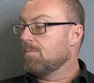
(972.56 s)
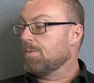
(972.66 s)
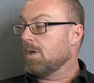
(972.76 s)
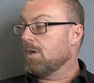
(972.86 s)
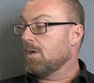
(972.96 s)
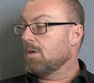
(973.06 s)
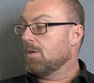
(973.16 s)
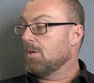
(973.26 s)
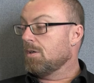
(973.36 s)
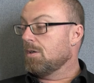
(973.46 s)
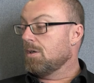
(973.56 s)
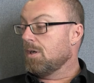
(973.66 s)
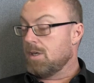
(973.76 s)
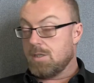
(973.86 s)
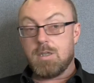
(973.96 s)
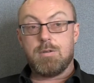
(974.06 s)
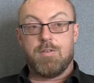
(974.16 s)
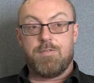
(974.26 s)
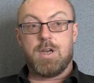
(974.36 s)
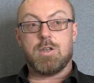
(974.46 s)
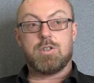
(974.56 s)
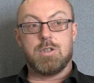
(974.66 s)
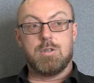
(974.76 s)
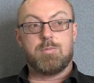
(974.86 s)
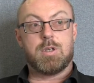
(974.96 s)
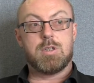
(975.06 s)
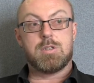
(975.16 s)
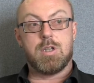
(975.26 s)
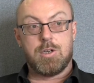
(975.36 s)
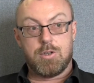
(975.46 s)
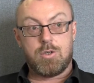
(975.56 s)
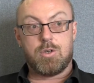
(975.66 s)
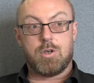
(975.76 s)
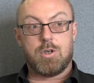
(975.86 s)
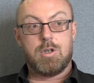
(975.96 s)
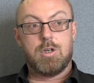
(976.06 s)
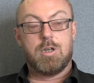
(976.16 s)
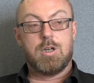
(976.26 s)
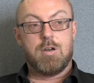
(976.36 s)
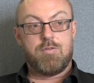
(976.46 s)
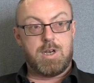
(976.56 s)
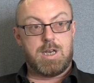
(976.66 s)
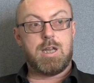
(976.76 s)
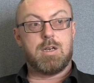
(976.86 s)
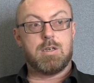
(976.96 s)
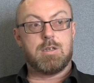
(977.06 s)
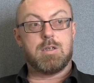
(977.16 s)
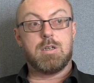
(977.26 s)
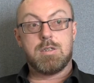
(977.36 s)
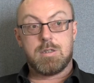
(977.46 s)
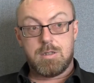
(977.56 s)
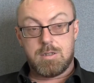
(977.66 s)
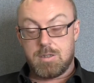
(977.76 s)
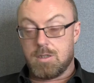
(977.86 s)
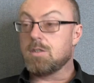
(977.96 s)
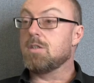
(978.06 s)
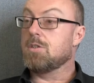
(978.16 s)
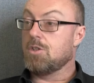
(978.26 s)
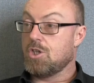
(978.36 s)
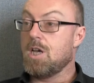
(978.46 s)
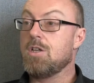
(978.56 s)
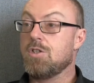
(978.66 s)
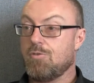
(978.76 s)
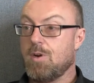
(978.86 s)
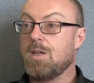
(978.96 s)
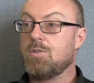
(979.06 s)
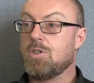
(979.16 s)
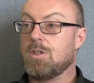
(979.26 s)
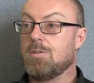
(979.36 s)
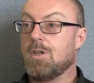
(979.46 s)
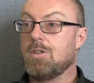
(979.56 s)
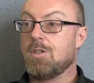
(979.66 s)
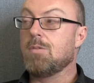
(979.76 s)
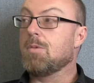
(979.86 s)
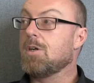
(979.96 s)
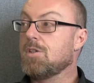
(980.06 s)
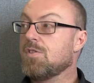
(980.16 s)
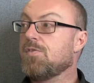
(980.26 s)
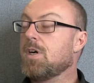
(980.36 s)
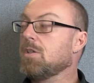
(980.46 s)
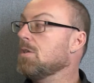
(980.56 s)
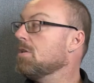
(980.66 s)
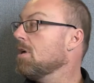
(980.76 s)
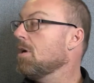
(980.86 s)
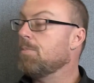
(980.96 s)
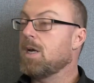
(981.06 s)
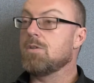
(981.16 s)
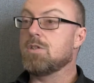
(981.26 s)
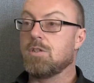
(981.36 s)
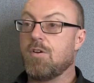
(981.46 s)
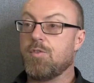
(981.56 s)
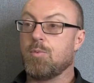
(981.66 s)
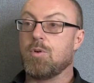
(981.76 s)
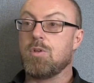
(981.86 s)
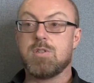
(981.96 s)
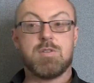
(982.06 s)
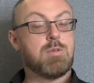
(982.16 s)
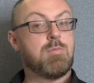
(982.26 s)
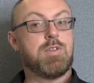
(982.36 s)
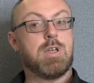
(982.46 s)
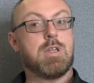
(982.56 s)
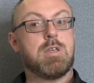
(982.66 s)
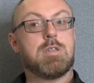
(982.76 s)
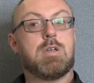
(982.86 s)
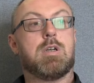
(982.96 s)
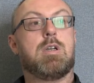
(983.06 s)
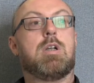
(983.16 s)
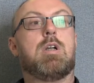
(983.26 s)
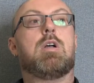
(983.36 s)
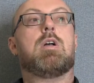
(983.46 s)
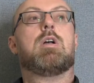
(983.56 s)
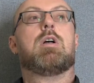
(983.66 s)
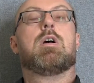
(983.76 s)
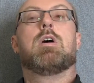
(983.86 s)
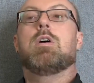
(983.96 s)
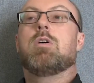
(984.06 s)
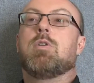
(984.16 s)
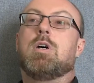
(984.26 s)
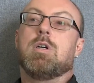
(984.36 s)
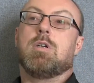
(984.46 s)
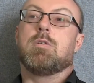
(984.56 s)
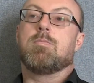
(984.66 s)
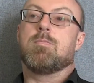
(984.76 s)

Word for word: But it is going to affect you because the law of the land is starting to change around you, and you might just find you start bouncing off the walls or something that's like, oh right,